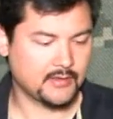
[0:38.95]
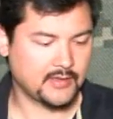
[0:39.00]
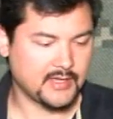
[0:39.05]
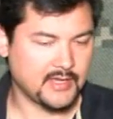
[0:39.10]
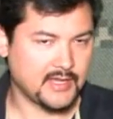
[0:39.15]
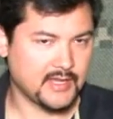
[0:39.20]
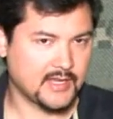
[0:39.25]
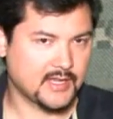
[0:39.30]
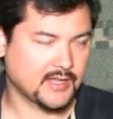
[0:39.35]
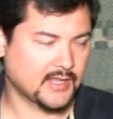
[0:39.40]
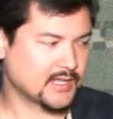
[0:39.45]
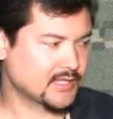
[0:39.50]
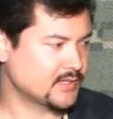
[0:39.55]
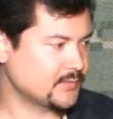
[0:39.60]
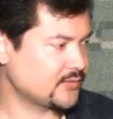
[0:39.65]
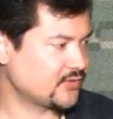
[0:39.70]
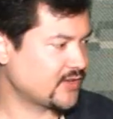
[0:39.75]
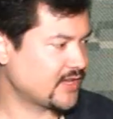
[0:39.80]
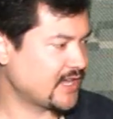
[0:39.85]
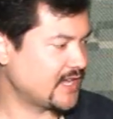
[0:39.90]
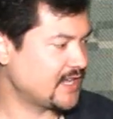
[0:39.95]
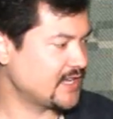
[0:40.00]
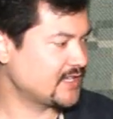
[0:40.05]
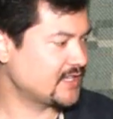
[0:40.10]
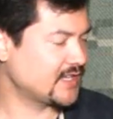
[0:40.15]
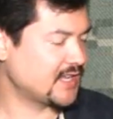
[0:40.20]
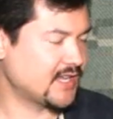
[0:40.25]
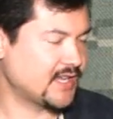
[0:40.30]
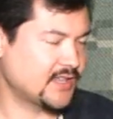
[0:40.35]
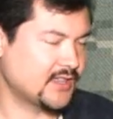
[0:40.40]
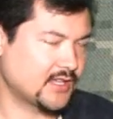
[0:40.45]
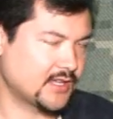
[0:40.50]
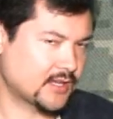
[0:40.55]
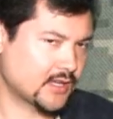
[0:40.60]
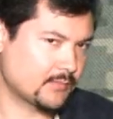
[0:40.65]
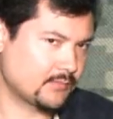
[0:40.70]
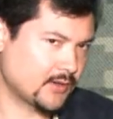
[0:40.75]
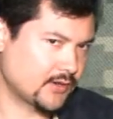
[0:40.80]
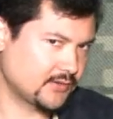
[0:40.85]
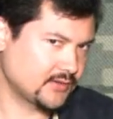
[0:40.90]
The collectible case and
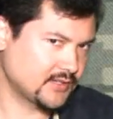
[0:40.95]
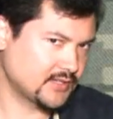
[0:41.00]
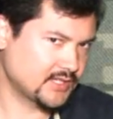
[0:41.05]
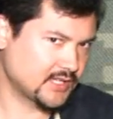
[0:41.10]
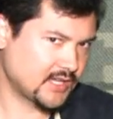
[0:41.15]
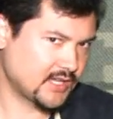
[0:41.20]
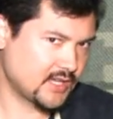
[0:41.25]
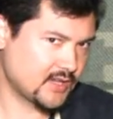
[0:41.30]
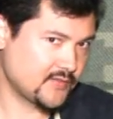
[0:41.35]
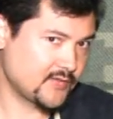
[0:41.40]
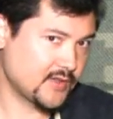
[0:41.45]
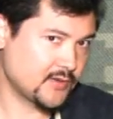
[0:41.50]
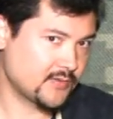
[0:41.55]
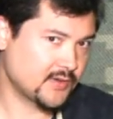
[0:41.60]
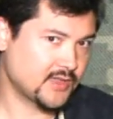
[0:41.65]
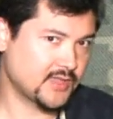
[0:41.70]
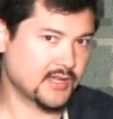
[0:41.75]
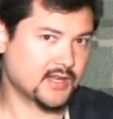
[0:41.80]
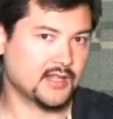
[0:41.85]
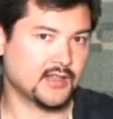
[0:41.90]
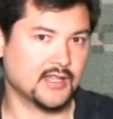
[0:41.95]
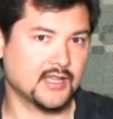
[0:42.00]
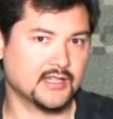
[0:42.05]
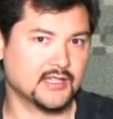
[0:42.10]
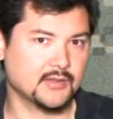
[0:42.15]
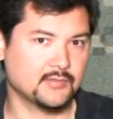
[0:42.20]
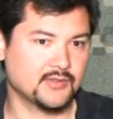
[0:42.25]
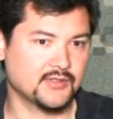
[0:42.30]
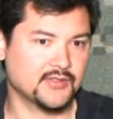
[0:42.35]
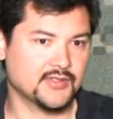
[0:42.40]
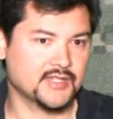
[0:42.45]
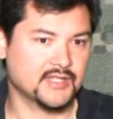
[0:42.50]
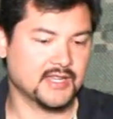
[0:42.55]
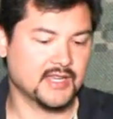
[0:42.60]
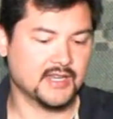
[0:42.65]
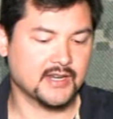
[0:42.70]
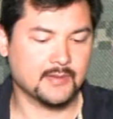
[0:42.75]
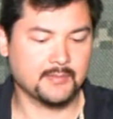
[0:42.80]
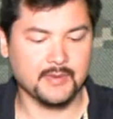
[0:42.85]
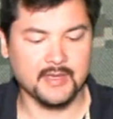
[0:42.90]
the components they give you with the collectible
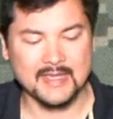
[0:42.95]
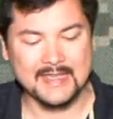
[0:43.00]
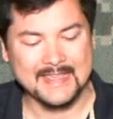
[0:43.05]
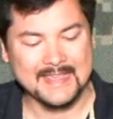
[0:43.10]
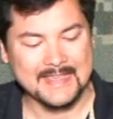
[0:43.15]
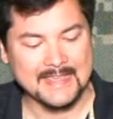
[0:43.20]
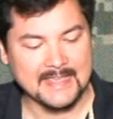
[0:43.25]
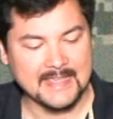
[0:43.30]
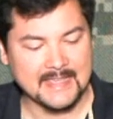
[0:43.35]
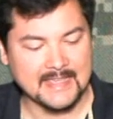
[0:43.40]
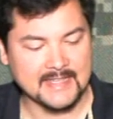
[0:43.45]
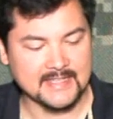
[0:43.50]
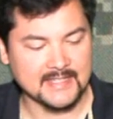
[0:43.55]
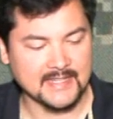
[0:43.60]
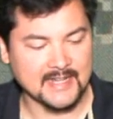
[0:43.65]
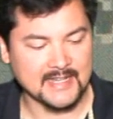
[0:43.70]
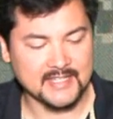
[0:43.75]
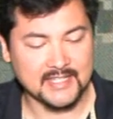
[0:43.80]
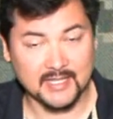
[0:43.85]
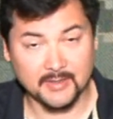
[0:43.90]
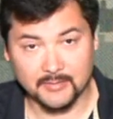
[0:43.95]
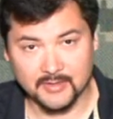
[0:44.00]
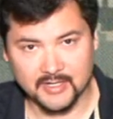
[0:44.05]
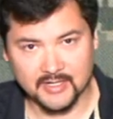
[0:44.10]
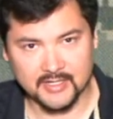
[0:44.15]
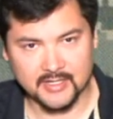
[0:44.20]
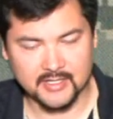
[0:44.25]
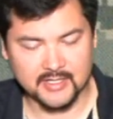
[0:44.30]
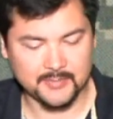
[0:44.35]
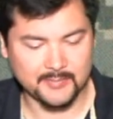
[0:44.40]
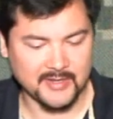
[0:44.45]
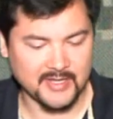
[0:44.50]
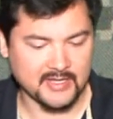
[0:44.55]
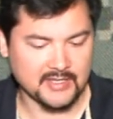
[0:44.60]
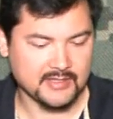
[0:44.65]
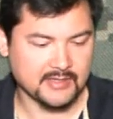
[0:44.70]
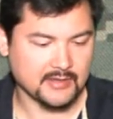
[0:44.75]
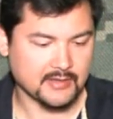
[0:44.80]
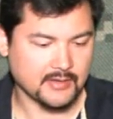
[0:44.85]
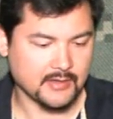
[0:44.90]
setup is not something to
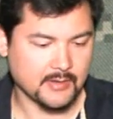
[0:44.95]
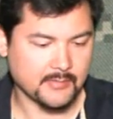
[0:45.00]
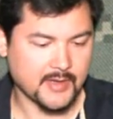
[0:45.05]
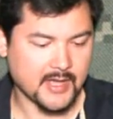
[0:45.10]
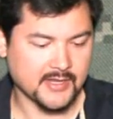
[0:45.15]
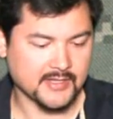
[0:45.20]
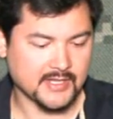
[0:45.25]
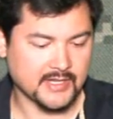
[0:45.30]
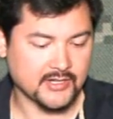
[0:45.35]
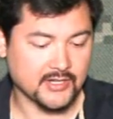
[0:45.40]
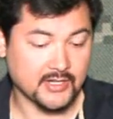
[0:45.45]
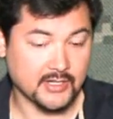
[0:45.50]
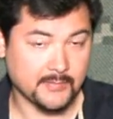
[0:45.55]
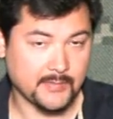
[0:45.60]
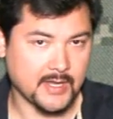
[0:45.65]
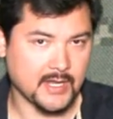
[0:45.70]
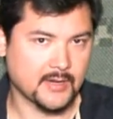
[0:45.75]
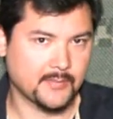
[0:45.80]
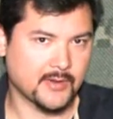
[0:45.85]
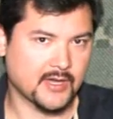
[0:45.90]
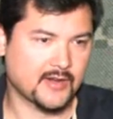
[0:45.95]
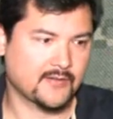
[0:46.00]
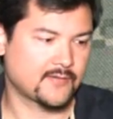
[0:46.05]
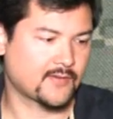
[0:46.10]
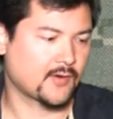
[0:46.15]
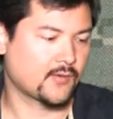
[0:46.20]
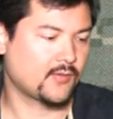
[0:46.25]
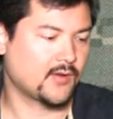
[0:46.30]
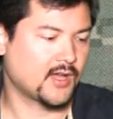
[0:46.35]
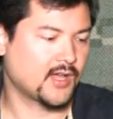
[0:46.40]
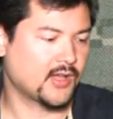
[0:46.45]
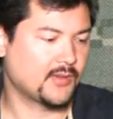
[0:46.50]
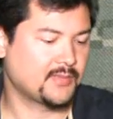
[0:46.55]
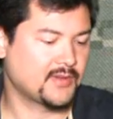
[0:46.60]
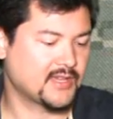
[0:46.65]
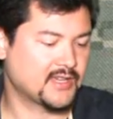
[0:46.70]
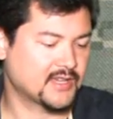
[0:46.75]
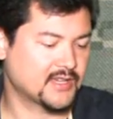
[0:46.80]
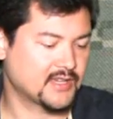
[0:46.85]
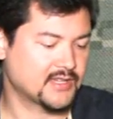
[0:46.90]
dismiss. I was actually debating about it for a while
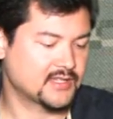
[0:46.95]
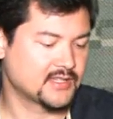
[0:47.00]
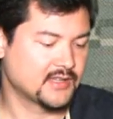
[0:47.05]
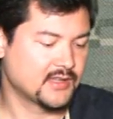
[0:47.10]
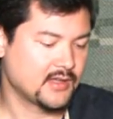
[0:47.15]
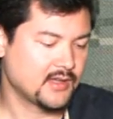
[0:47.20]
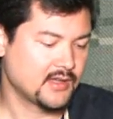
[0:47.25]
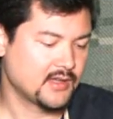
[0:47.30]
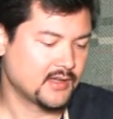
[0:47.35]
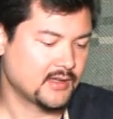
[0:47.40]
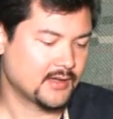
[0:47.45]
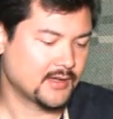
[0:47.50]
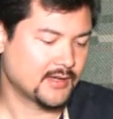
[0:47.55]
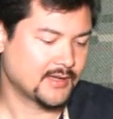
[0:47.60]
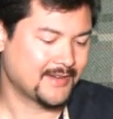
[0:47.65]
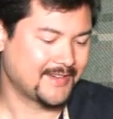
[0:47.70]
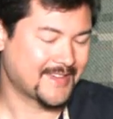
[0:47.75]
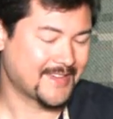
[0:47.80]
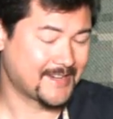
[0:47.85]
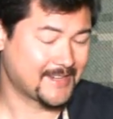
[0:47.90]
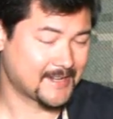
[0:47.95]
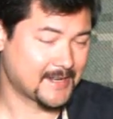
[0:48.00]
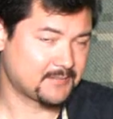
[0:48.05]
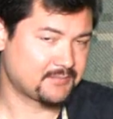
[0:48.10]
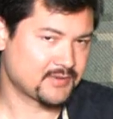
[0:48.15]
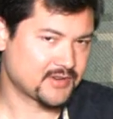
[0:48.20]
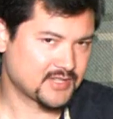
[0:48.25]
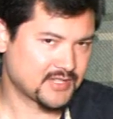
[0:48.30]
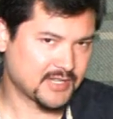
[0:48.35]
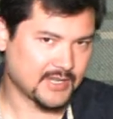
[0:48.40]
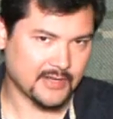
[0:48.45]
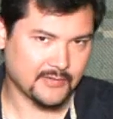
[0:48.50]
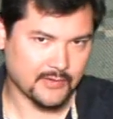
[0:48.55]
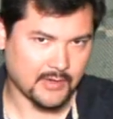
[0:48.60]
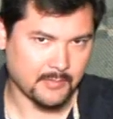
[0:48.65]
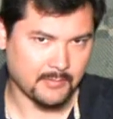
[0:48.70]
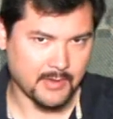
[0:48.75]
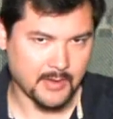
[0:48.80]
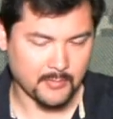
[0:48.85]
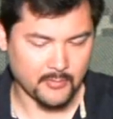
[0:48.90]
because 99%
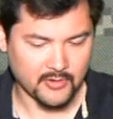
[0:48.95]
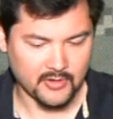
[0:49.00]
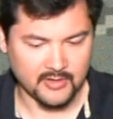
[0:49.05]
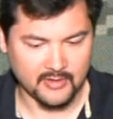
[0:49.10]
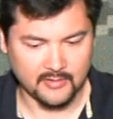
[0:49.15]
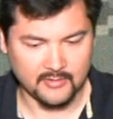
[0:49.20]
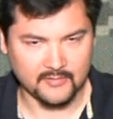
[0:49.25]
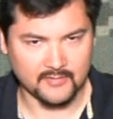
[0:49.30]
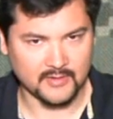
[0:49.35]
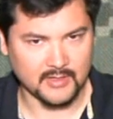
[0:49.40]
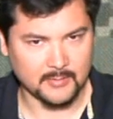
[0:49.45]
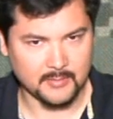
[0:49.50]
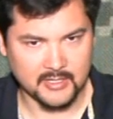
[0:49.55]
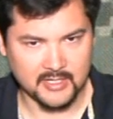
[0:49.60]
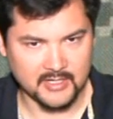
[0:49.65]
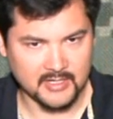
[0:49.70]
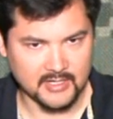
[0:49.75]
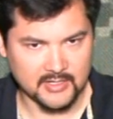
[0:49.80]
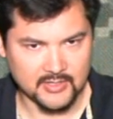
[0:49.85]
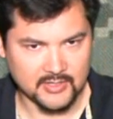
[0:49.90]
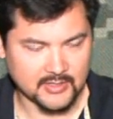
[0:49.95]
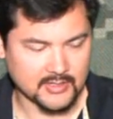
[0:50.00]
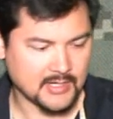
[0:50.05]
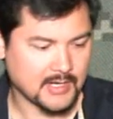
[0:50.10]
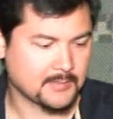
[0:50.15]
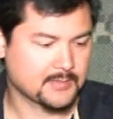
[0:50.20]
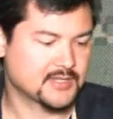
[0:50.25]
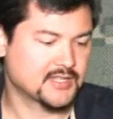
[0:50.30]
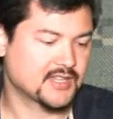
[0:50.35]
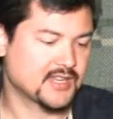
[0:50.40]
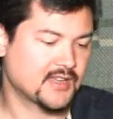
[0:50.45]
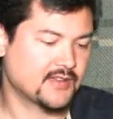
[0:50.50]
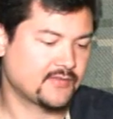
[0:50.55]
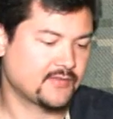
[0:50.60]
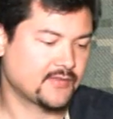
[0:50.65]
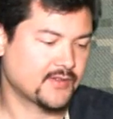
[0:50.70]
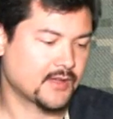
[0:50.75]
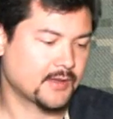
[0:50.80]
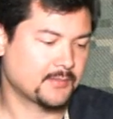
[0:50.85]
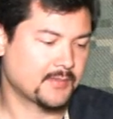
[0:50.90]
of commemorative, limited edition type
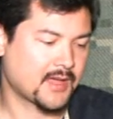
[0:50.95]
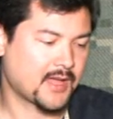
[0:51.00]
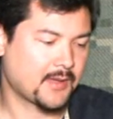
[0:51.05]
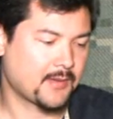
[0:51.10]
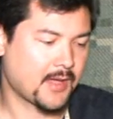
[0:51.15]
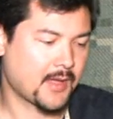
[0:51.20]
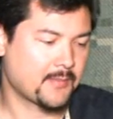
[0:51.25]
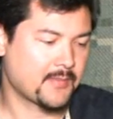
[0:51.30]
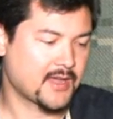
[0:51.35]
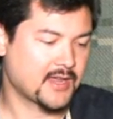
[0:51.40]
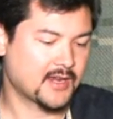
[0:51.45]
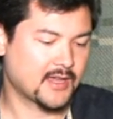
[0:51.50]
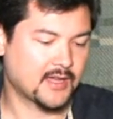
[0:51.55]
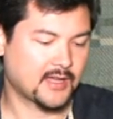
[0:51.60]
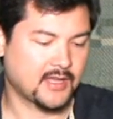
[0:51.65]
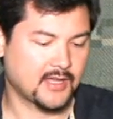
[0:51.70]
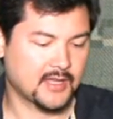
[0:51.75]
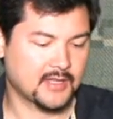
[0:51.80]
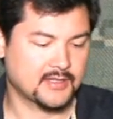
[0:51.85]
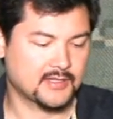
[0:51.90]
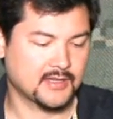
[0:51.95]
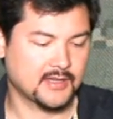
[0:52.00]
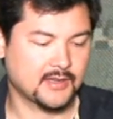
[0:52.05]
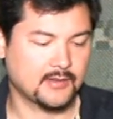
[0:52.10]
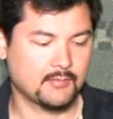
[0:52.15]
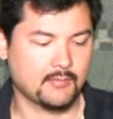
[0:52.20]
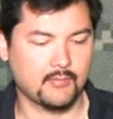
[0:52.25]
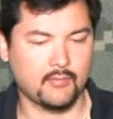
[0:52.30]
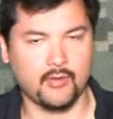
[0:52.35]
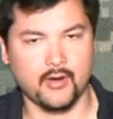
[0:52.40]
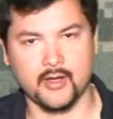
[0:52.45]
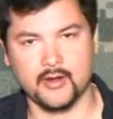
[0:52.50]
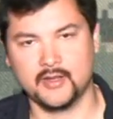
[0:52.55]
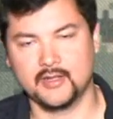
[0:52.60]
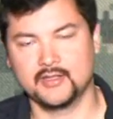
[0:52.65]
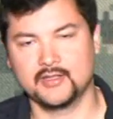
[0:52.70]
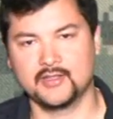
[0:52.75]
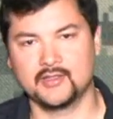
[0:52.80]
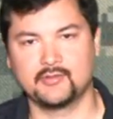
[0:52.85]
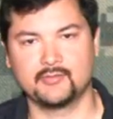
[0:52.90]
stuff I may not get brought
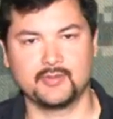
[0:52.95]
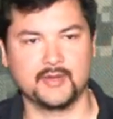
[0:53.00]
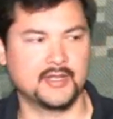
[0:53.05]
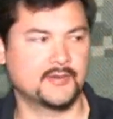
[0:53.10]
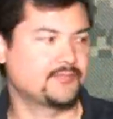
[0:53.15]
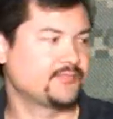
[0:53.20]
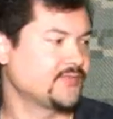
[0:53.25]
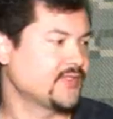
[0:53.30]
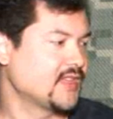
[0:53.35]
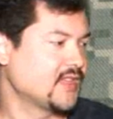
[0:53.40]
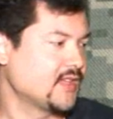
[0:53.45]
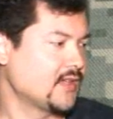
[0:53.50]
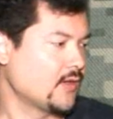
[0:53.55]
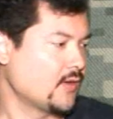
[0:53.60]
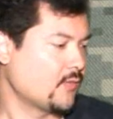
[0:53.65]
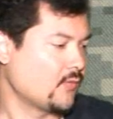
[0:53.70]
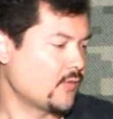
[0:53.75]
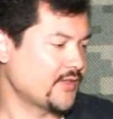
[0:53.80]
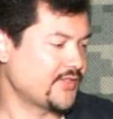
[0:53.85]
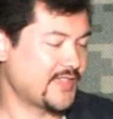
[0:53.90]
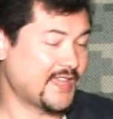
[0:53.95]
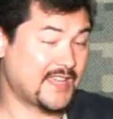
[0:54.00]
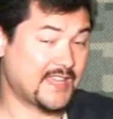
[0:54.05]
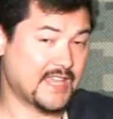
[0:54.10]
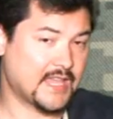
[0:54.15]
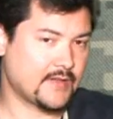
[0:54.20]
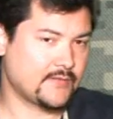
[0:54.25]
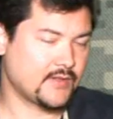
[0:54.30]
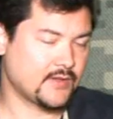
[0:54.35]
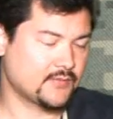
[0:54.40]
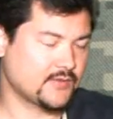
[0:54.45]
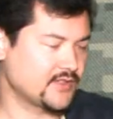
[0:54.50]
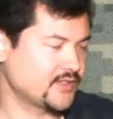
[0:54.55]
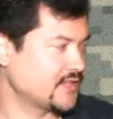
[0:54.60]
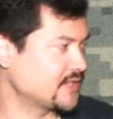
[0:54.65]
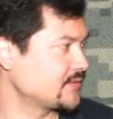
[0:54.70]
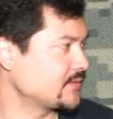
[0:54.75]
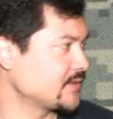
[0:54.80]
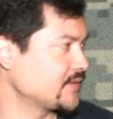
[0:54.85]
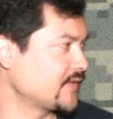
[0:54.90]
into, but what they gave you
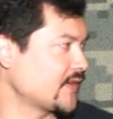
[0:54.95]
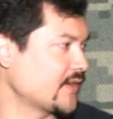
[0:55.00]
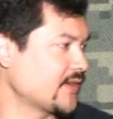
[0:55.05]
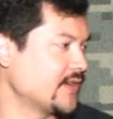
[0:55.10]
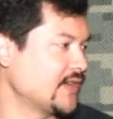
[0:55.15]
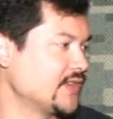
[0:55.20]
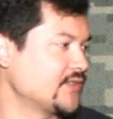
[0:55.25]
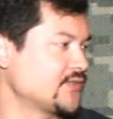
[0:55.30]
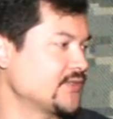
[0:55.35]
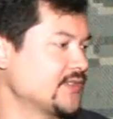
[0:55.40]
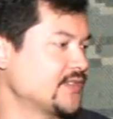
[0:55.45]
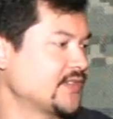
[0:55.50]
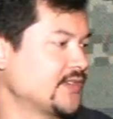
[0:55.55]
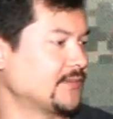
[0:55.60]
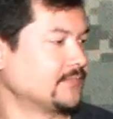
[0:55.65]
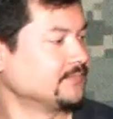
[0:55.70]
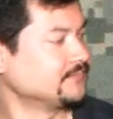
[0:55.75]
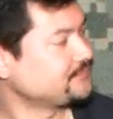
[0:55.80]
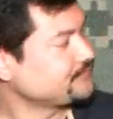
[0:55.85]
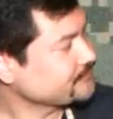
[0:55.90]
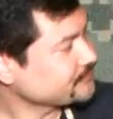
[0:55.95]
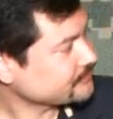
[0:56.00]
with this was very interesting.